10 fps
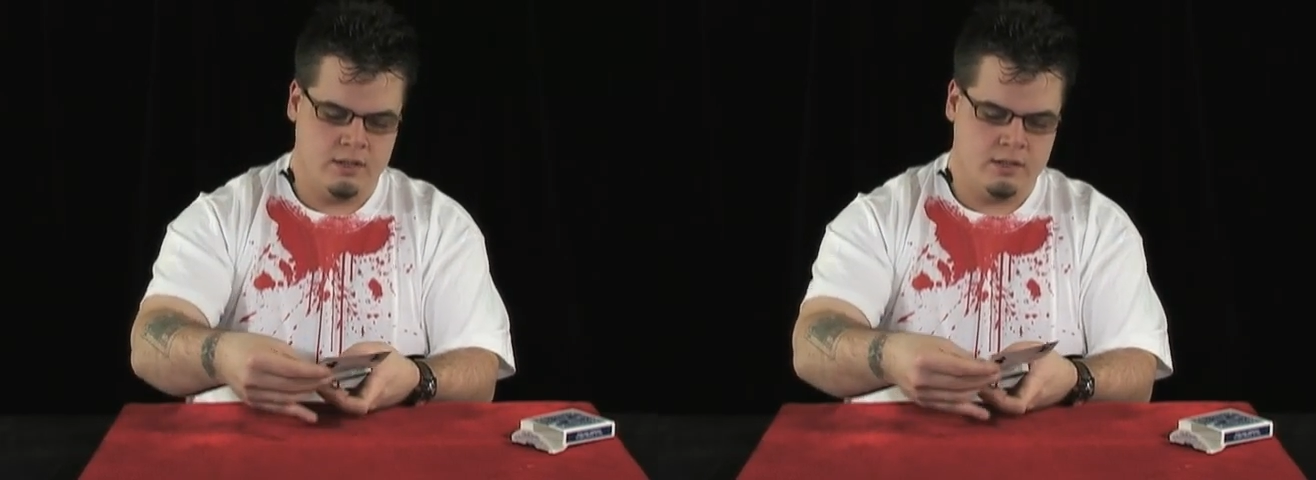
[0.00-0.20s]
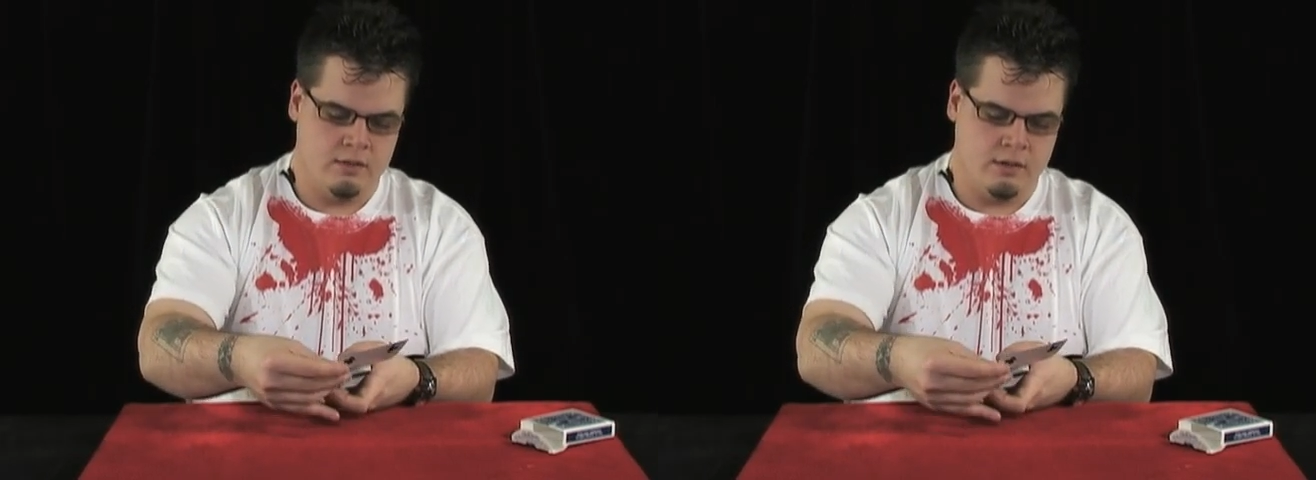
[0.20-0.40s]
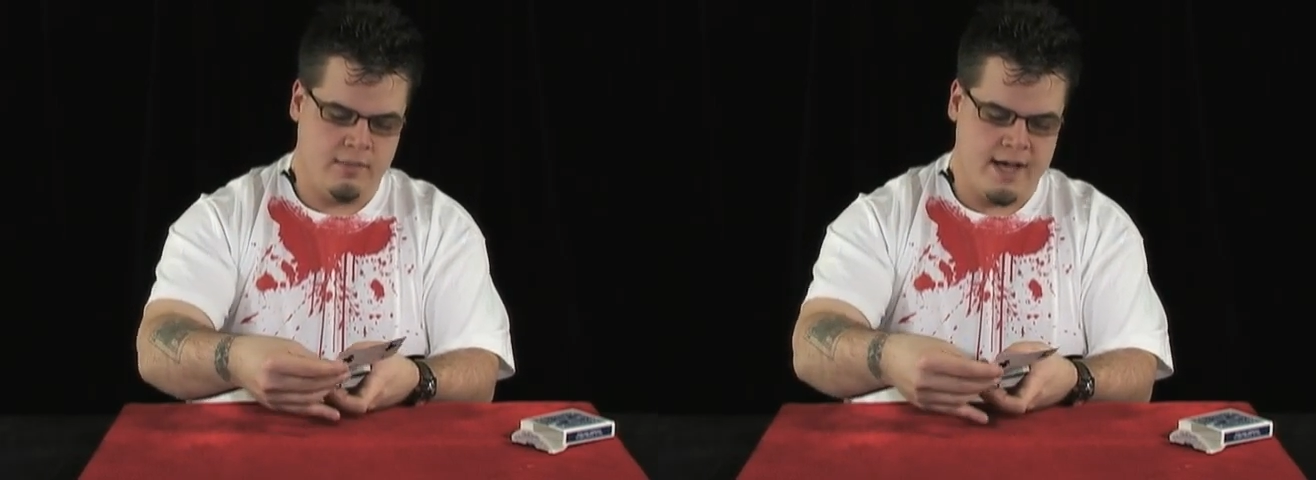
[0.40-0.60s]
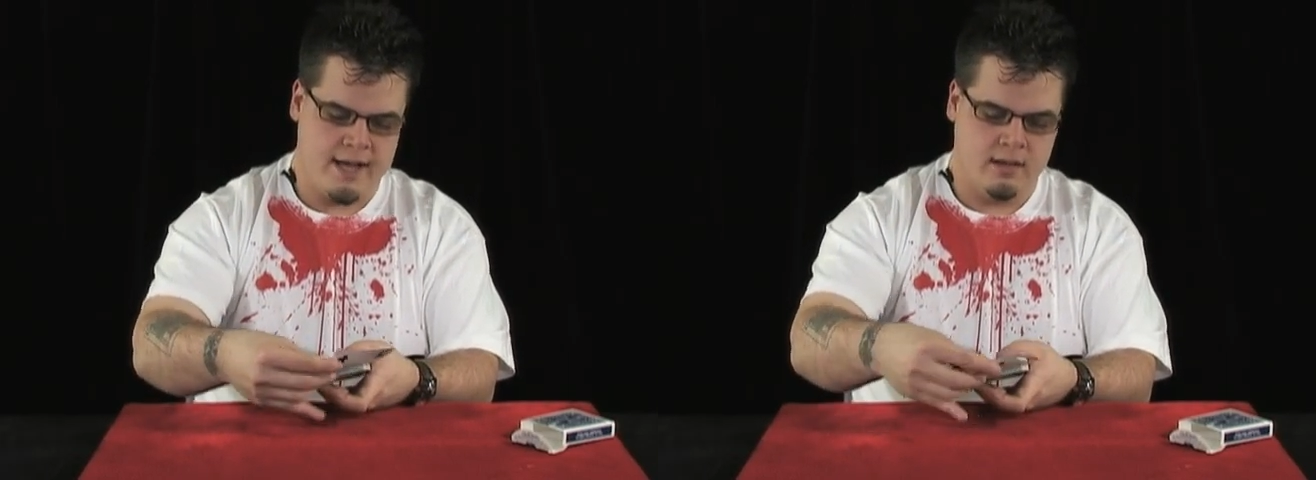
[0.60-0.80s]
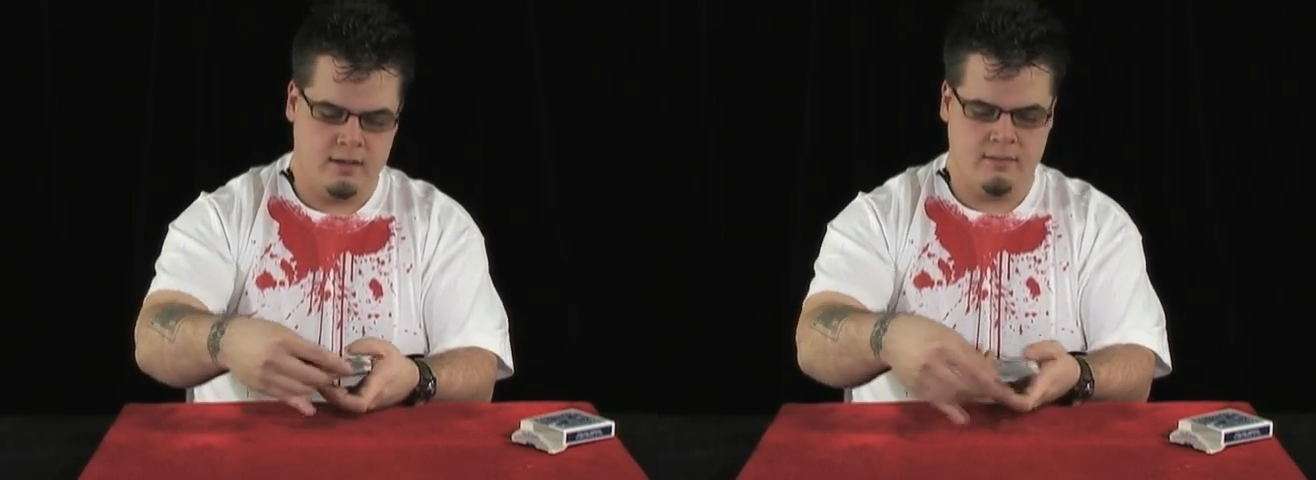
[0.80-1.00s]
to the
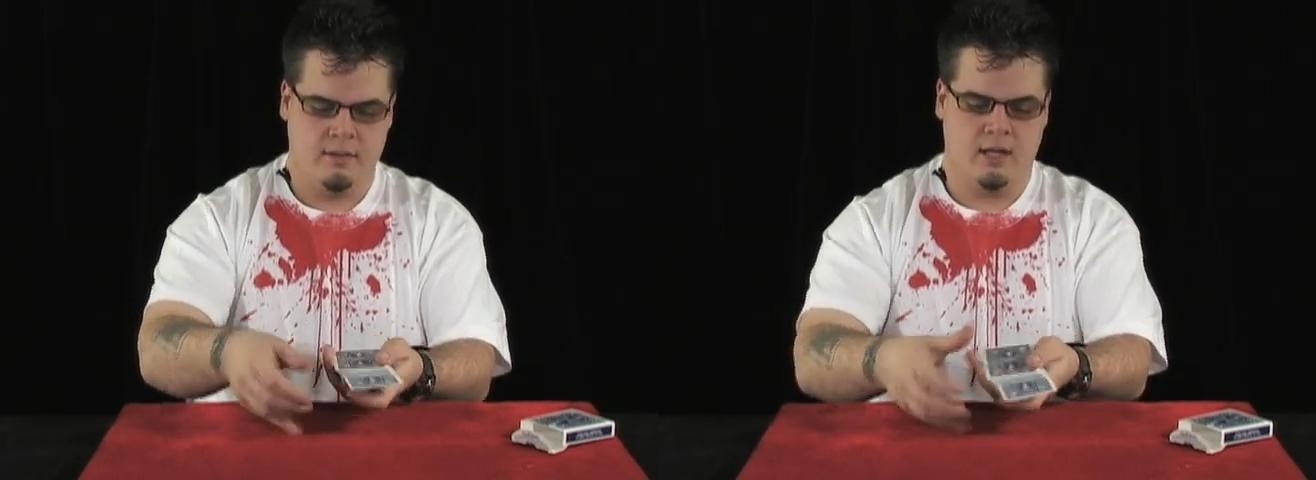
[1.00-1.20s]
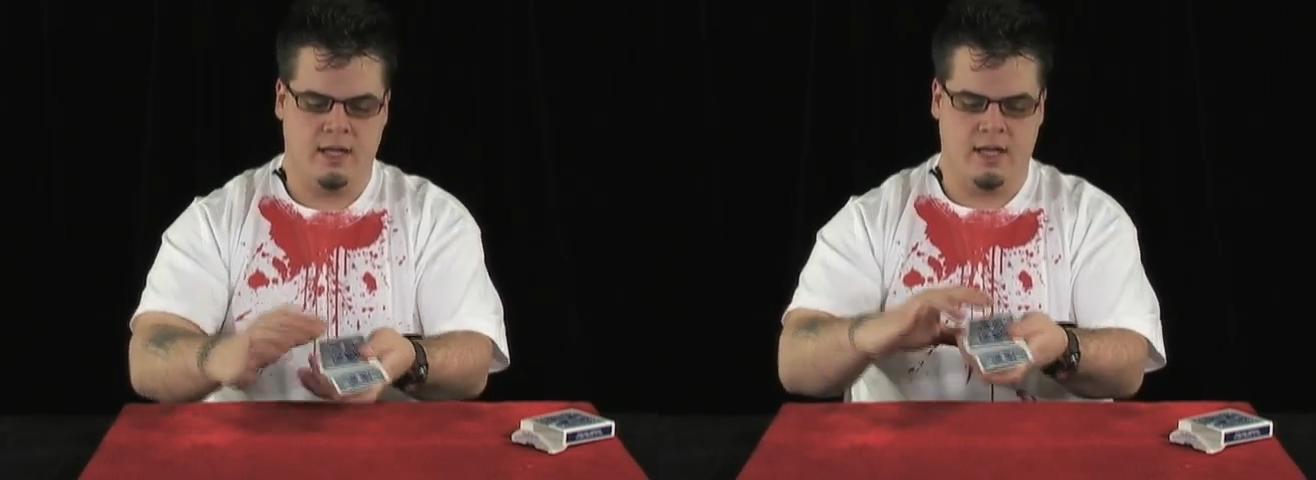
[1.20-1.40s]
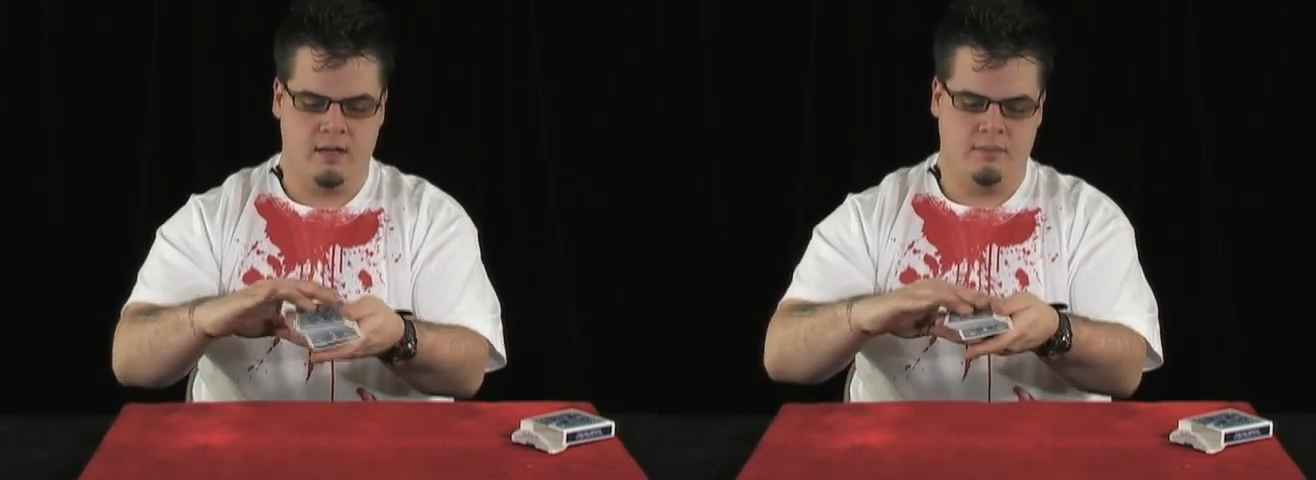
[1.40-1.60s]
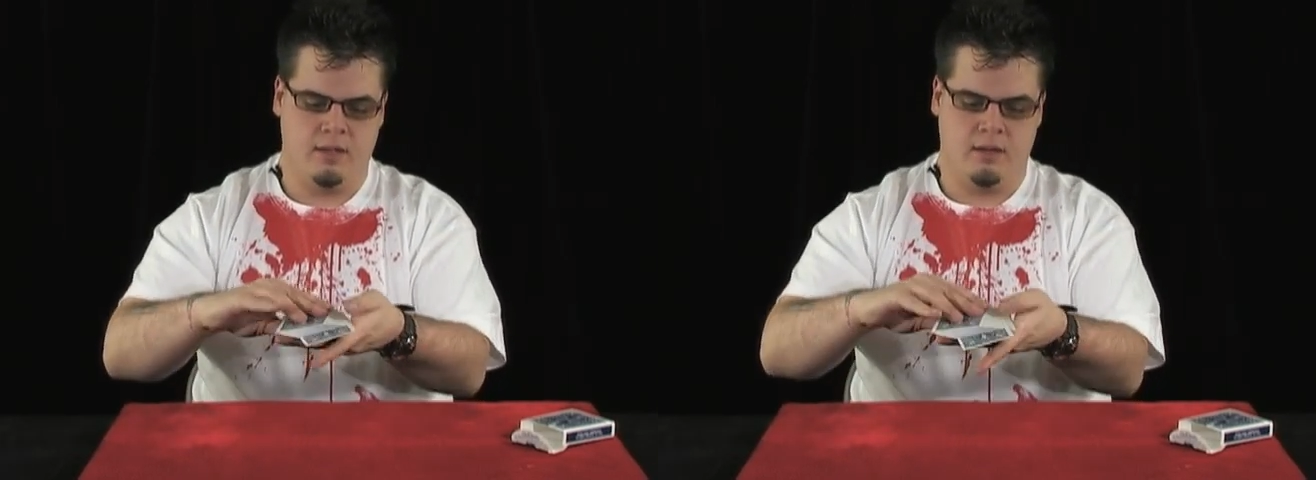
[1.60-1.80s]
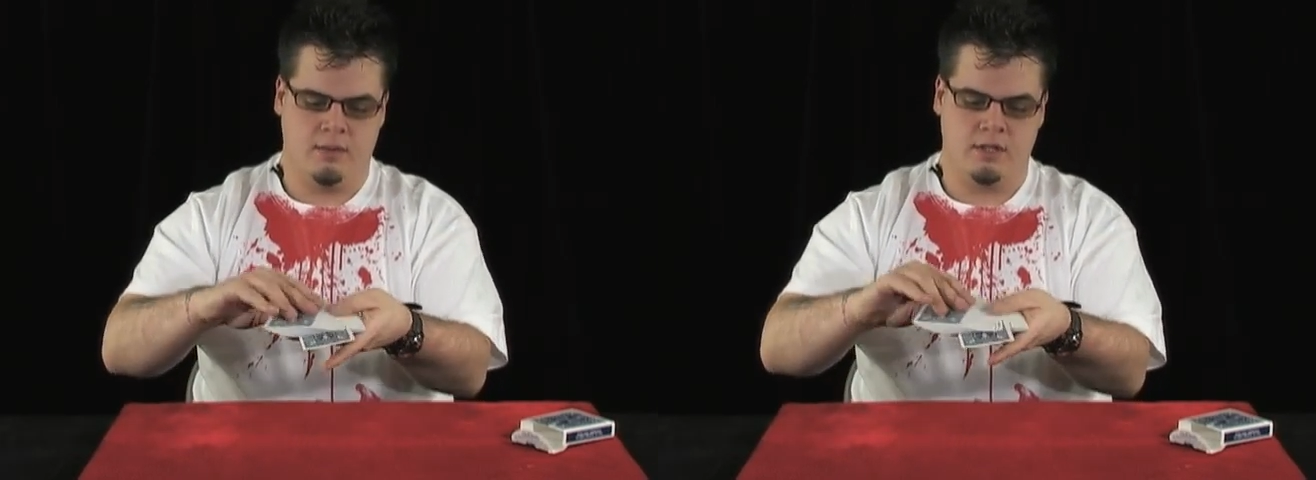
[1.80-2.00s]
pack, again
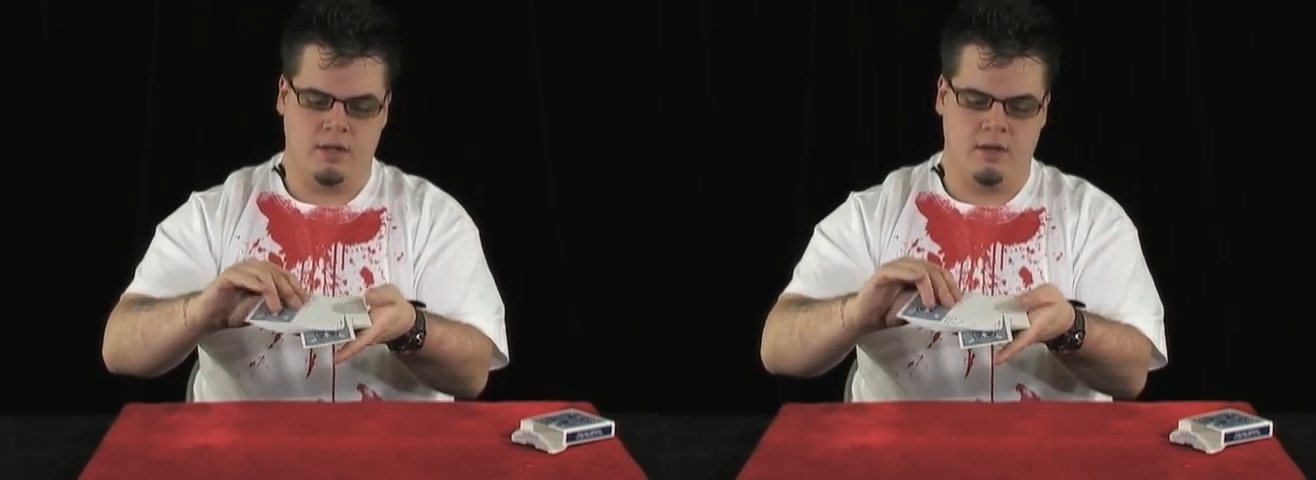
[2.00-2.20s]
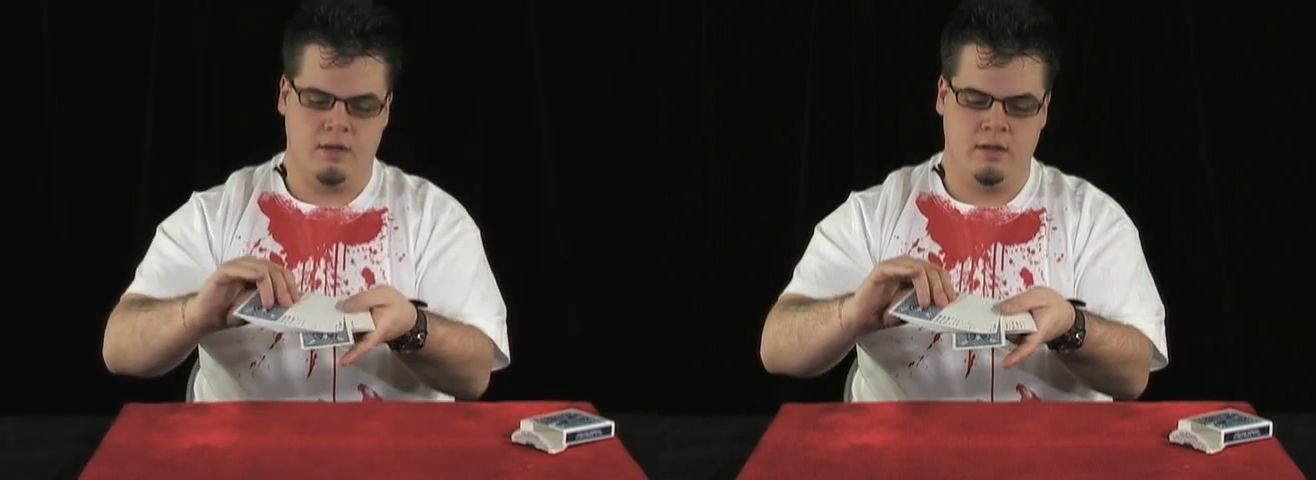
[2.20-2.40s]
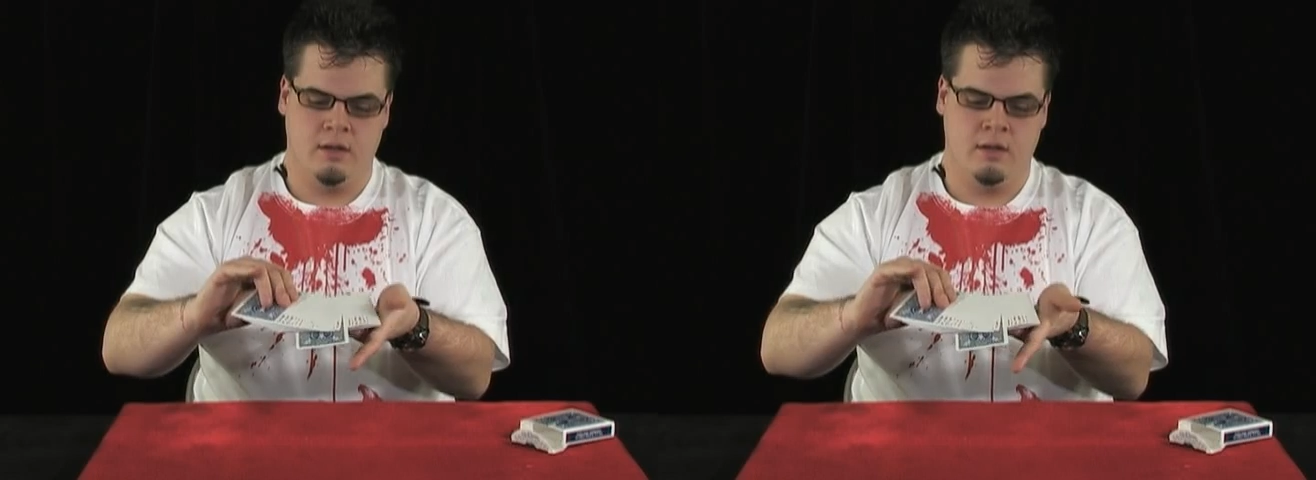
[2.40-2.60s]
being returned